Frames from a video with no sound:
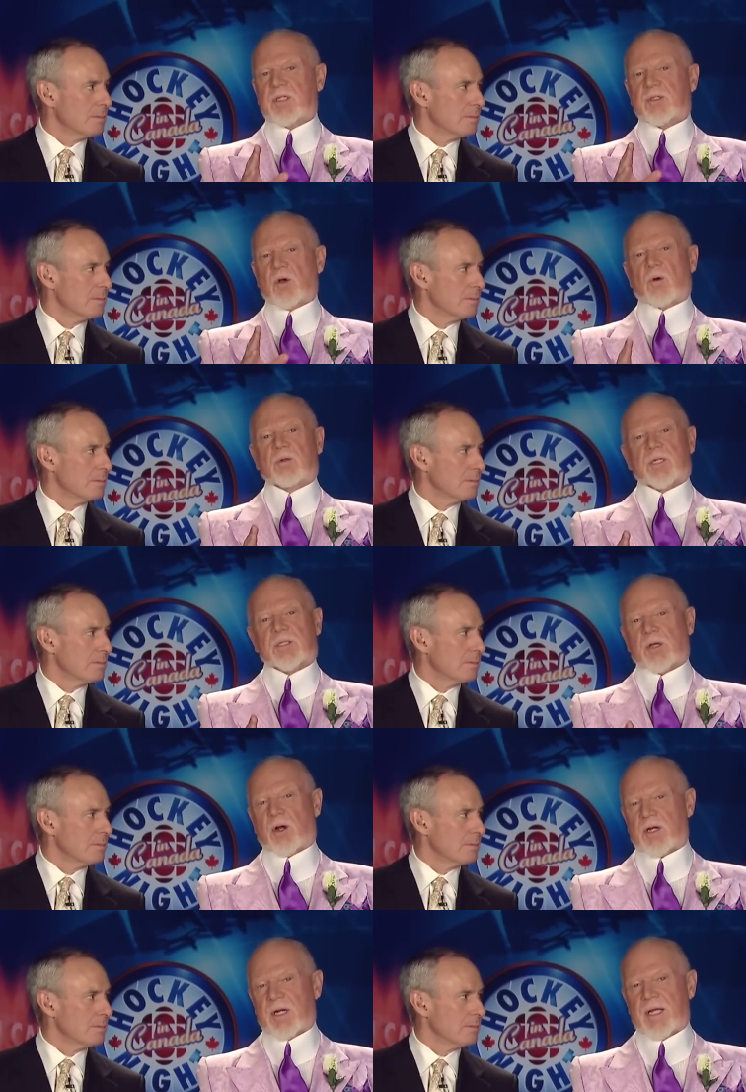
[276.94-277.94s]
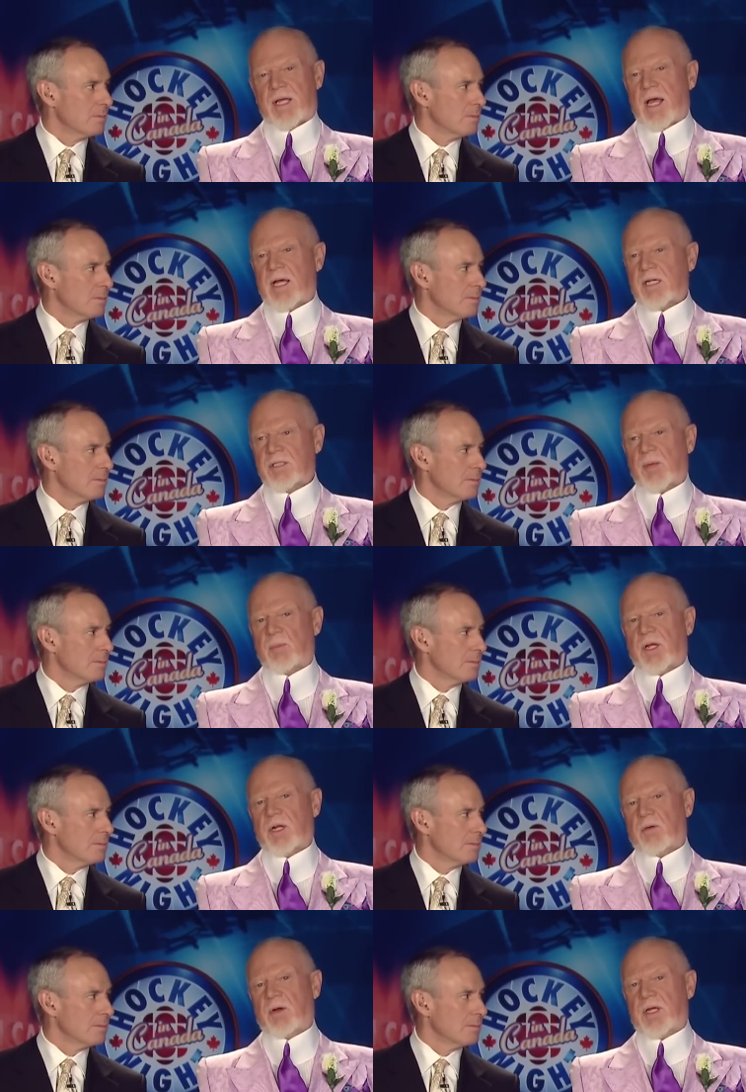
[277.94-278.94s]
Speaker 1: so disheartening because they
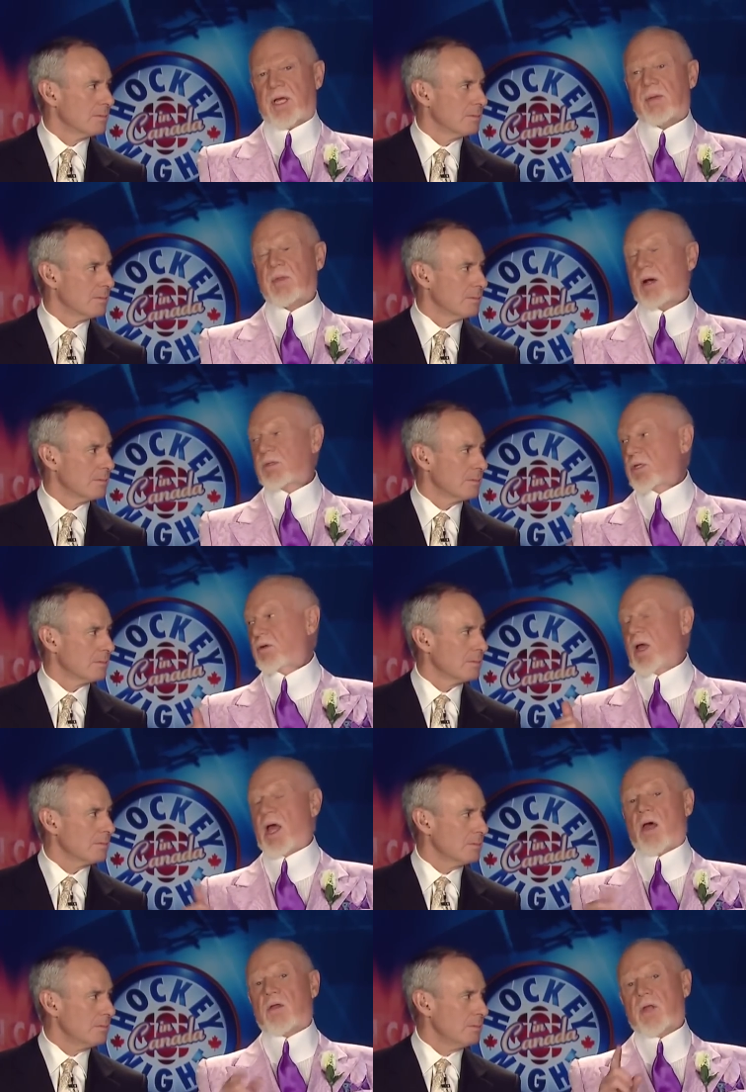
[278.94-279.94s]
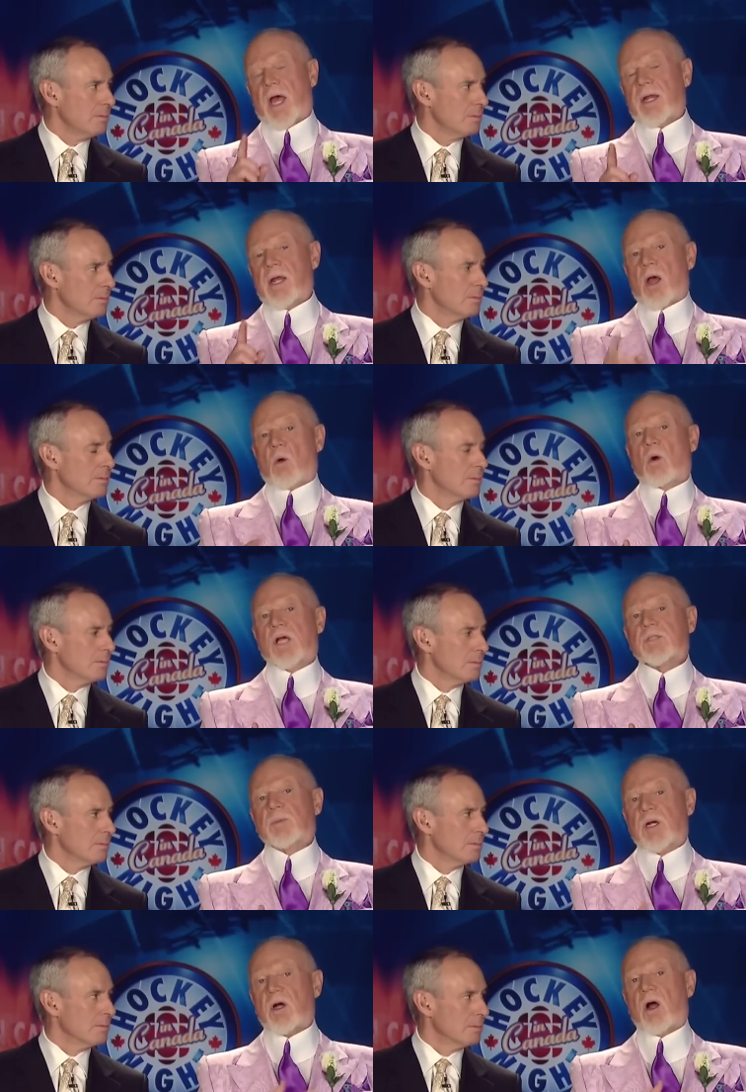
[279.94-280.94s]
played a great game. That was a great. And
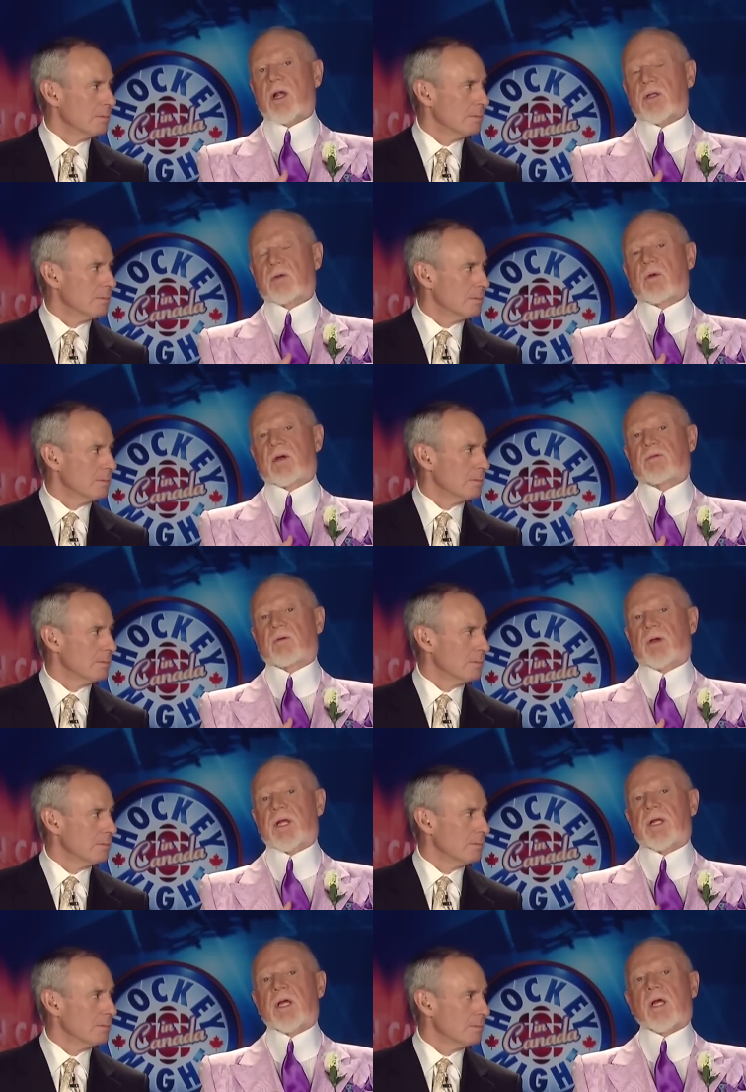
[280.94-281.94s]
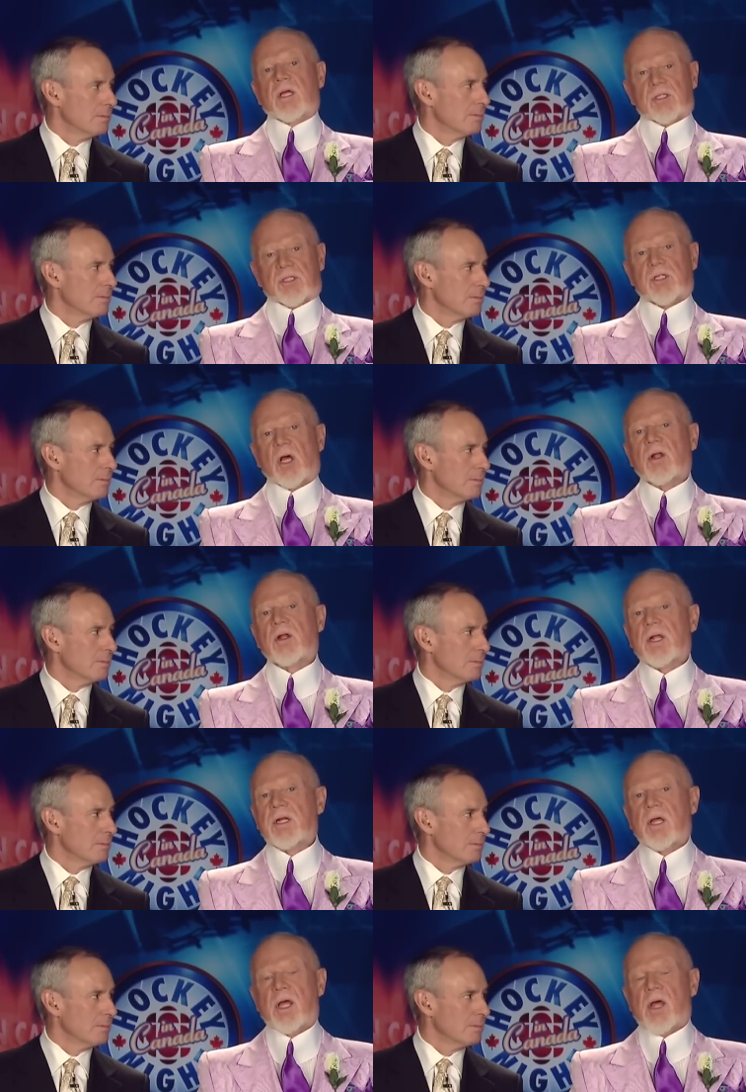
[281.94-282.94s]
Wes McCauley, the referee,
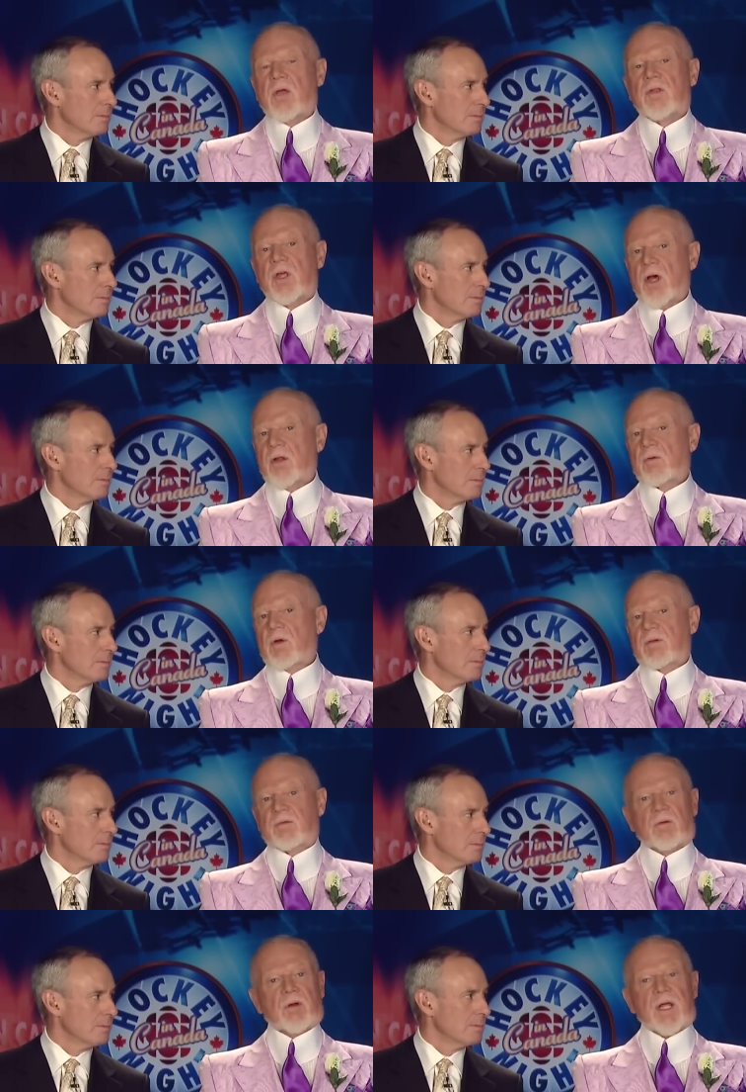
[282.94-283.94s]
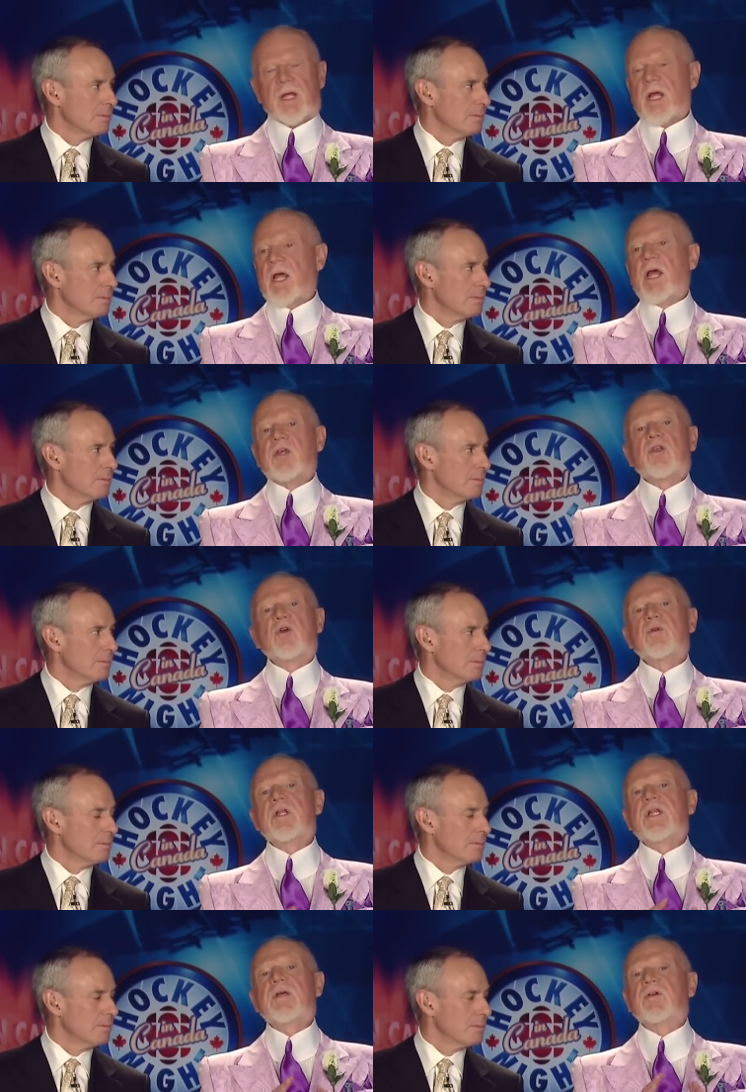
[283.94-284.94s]
Sutherland, the other referee. You
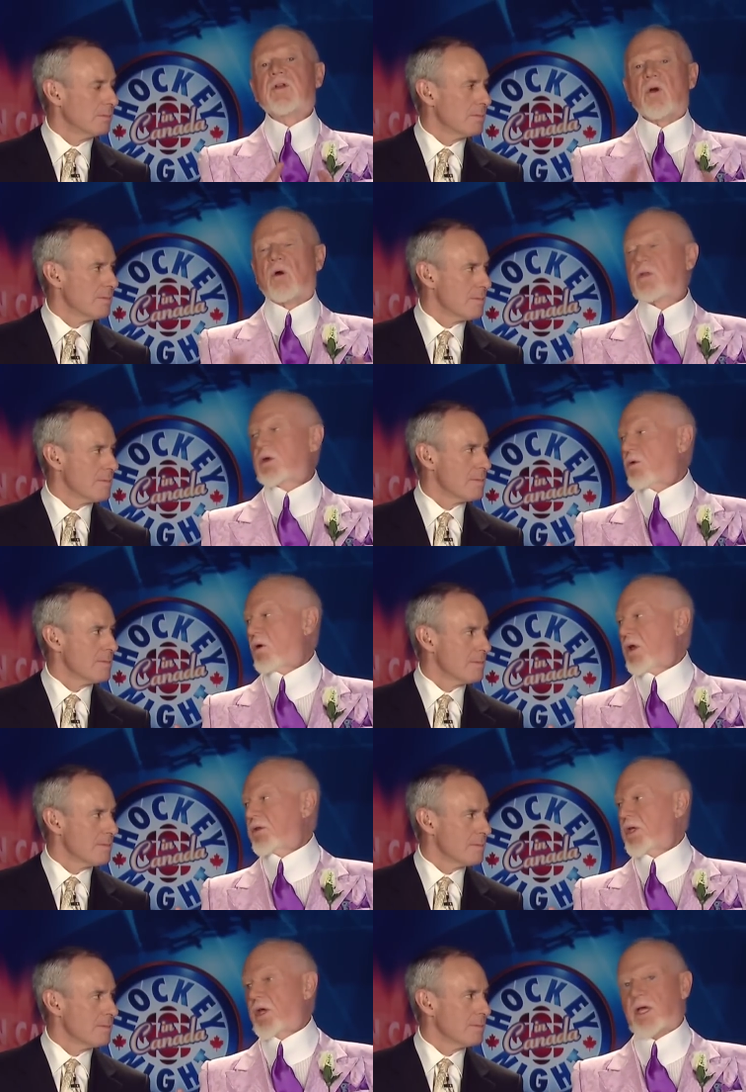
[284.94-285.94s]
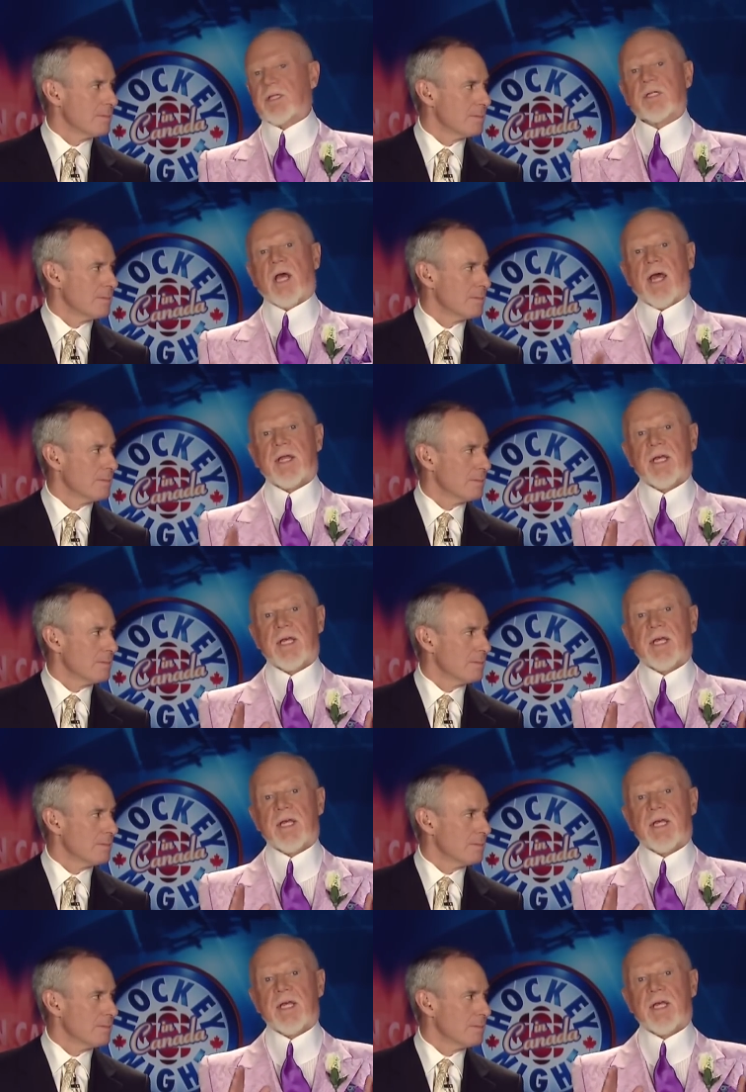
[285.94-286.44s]
didn't even know they were on the ice, and